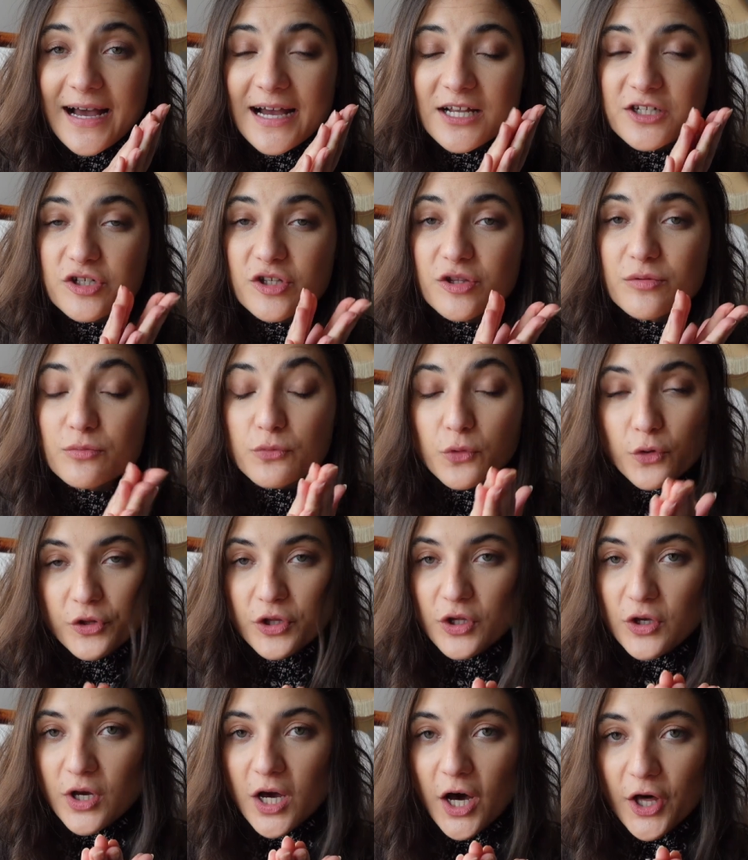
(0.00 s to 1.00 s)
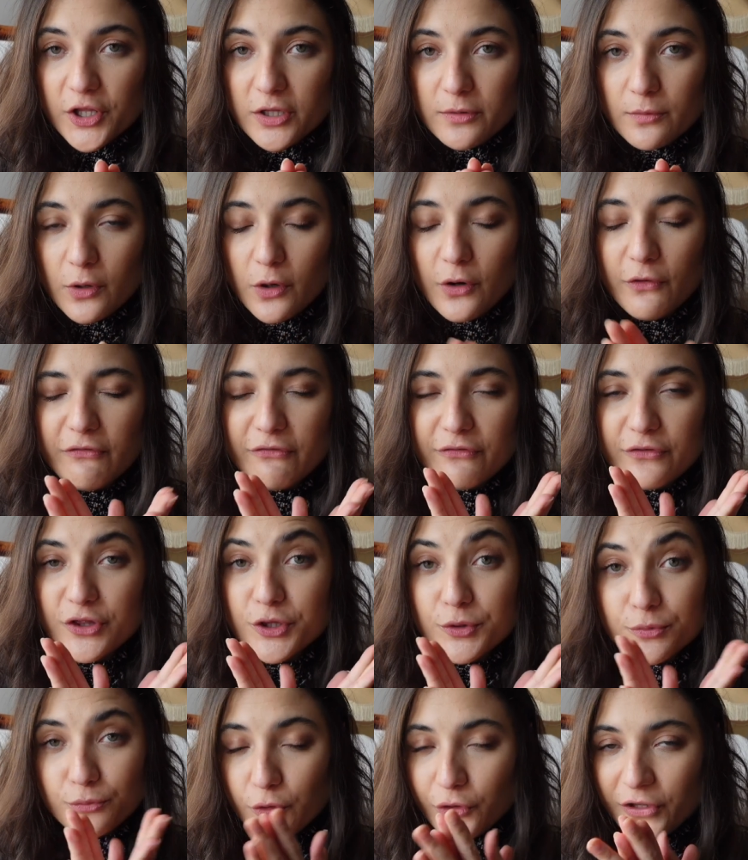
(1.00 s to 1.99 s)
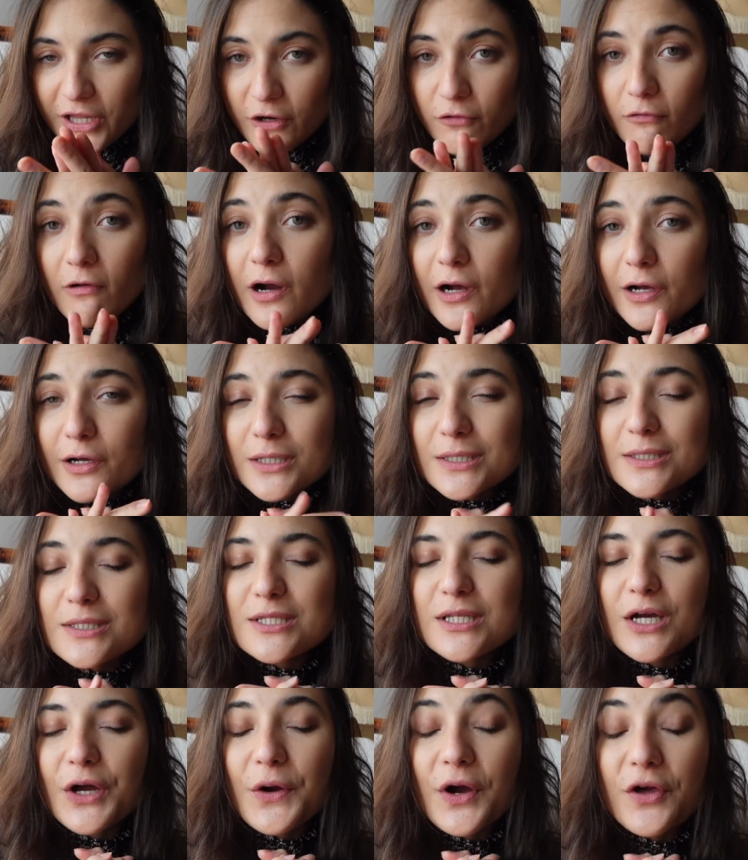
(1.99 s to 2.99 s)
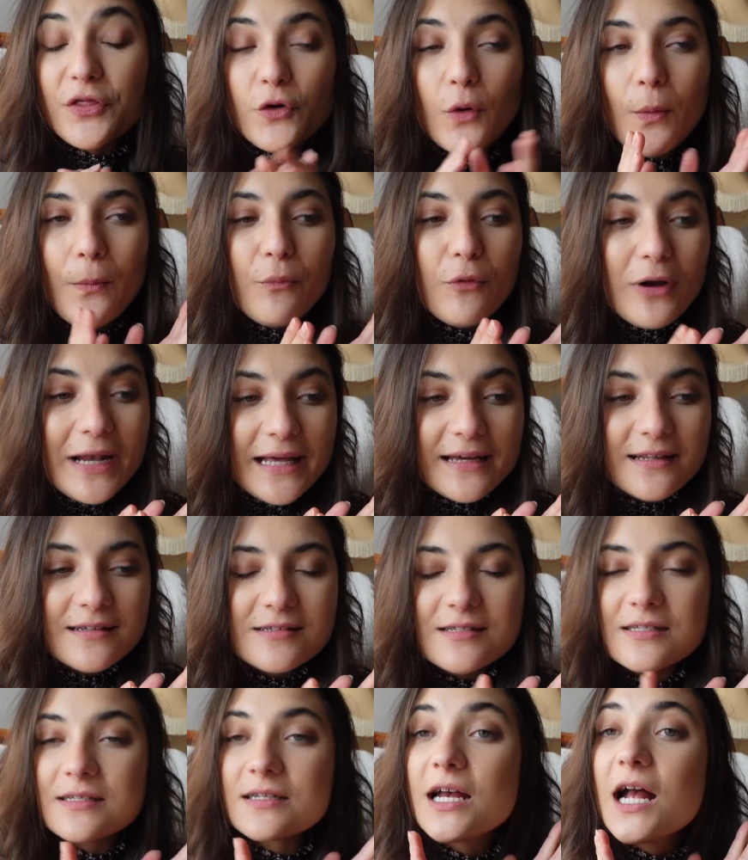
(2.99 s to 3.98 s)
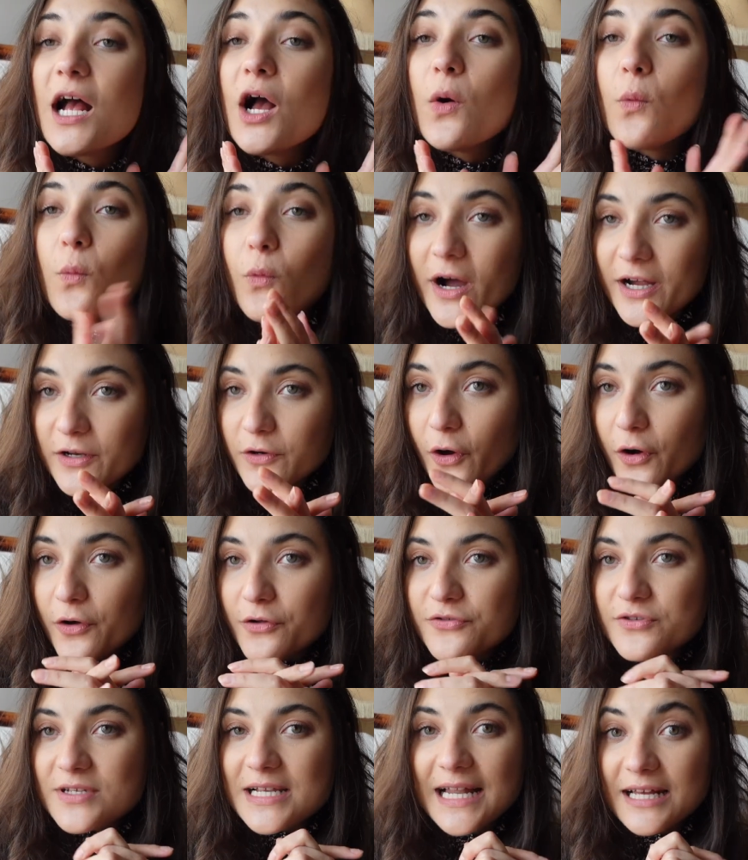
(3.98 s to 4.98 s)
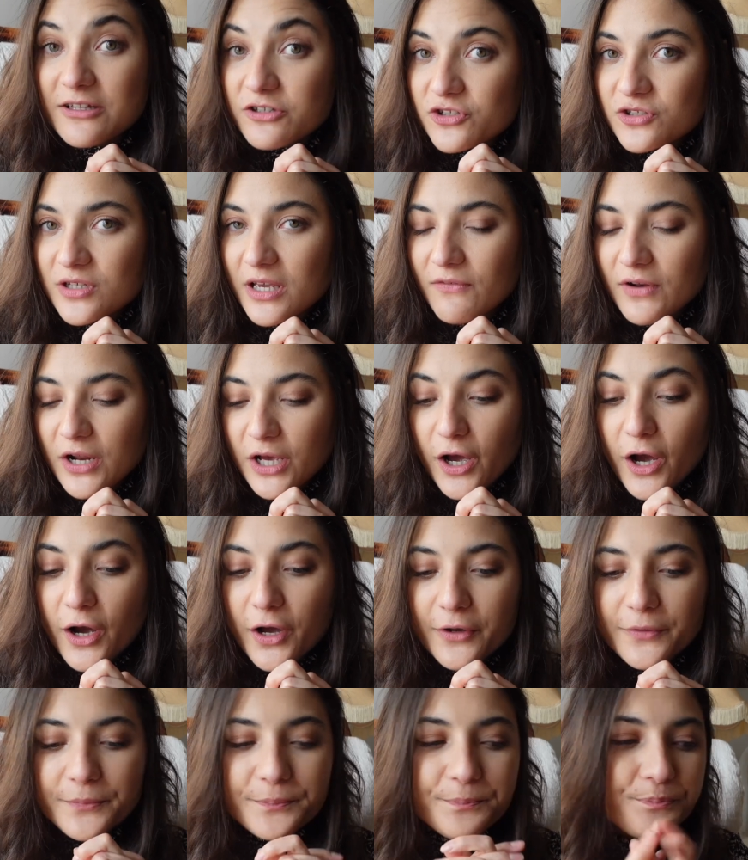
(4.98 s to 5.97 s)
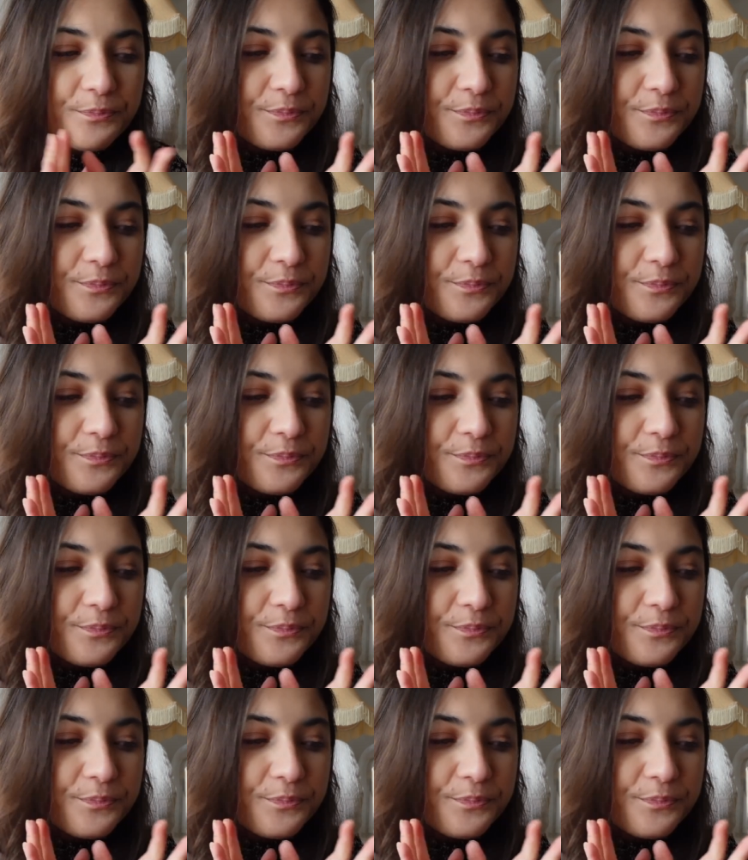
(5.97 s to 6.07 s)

Actually, the more that you cut them off, the more they grow. So I thought, brilliant, why not? Let's give it a go.